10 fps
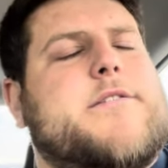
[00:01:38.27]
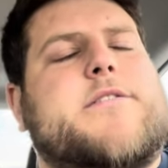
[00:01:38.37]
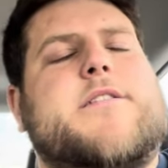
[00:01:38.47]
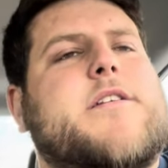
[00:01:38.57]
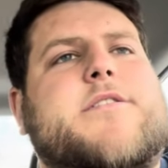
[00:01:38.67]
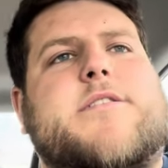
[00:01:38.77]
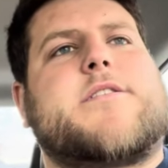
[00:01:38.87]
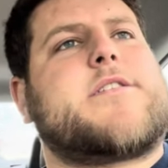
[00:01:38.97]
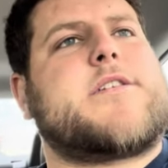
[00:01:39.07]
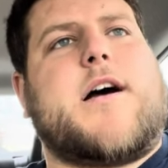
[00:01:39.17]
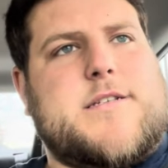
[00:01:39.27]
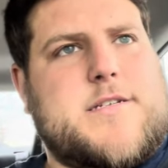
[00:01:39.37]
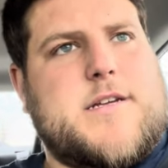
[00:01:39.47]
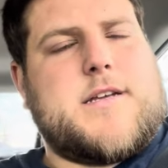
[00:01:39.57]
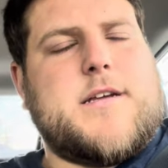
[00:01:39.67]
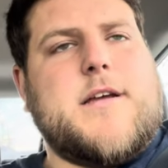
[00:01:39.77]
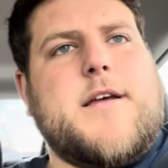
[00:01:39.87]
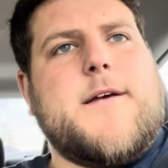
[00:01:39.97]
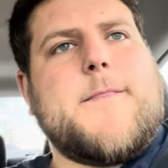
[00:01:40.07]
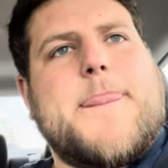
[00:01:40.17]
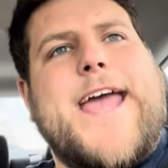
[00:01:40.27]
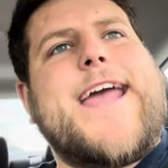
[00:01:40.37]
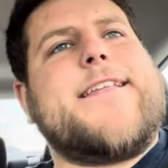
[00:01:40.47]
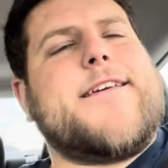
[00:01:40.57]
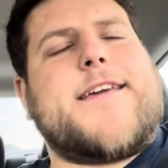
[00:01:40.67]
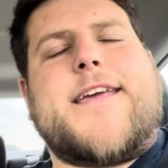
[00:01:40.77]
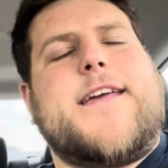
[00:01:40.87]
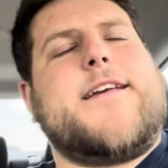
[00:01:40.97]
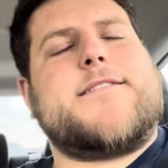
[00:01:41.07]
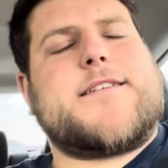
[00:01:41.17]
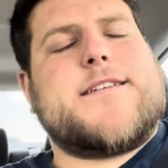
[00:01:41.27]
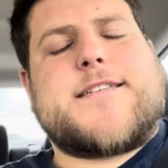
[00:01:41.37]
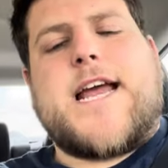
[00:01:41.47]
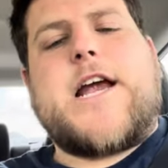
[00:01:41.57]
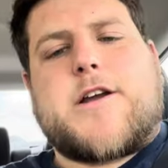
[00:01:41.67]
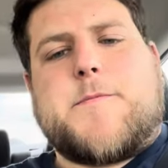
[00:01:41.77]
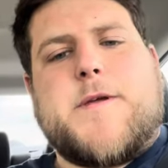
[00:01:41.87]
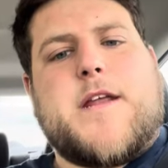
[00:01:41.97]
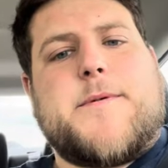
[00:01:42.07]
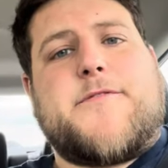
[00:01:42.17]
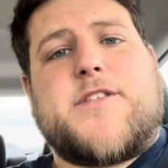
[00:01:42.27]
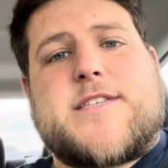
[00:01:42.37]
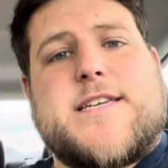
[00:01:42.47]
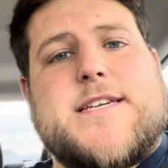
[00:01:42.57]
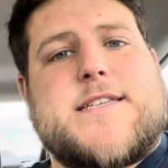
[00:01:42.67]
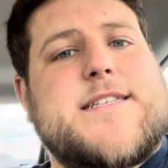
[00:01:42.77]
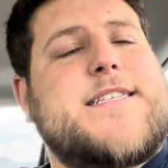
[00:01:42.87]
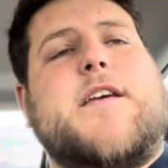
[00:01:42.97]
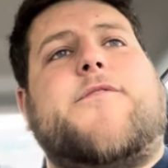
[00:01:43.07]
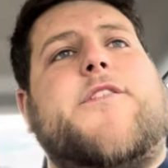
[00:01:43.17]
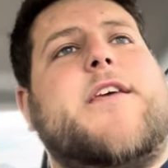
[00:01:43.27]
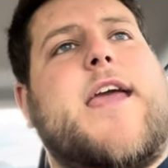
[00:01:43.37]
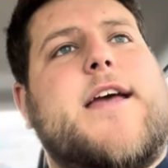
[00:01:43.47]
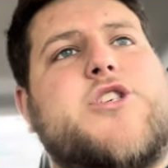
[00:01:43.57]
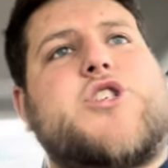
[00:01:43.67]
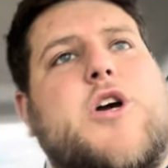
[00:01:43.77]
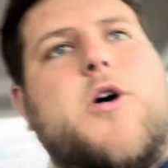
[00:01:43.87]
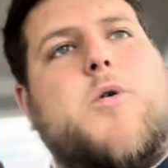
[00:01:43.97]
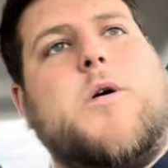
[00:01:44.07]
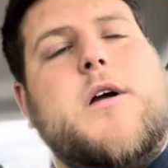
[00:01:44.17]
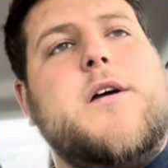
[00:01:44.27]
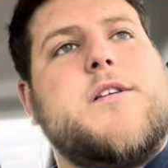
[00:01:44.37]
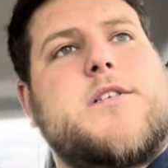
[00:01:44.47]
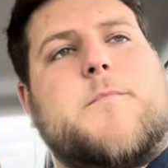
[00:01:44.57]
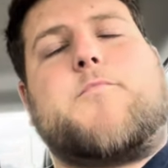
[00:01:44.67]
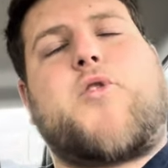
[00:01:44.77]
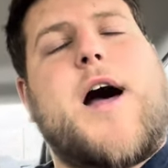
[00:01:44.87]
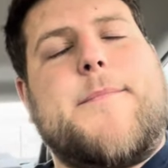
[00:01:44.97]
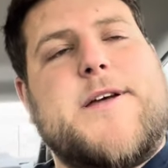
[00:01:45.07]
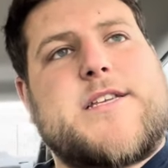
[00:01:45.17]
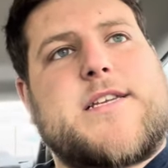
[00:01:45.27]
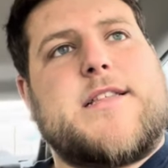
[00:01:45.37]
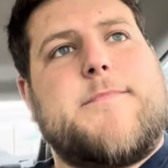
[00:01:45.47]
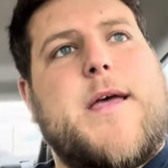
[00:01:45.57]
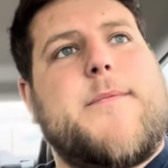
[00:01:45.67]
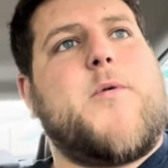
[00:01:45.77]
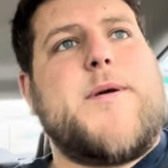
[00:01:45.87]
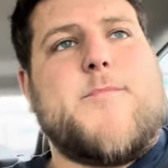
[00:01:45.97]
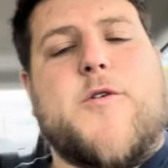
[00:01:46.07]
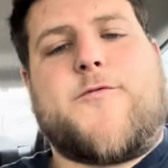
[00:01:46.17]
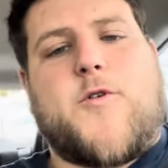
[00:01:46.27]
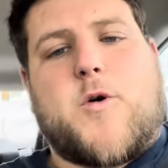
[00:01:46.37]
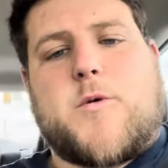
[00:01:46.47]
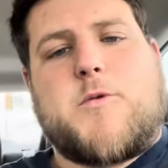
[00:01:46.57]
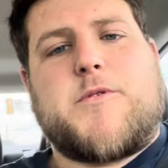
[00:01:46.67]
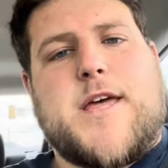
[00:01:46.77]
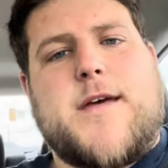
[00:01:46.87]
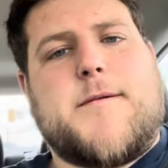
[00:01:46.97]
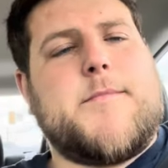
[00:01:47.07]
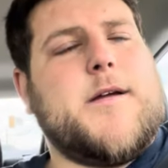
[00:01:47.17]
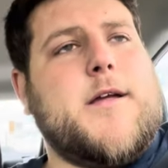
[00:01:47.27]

just disgusting. Hand the keys to Eric Bieniemy for the season. See if he can't show some promise, and then maybe we move forward with him.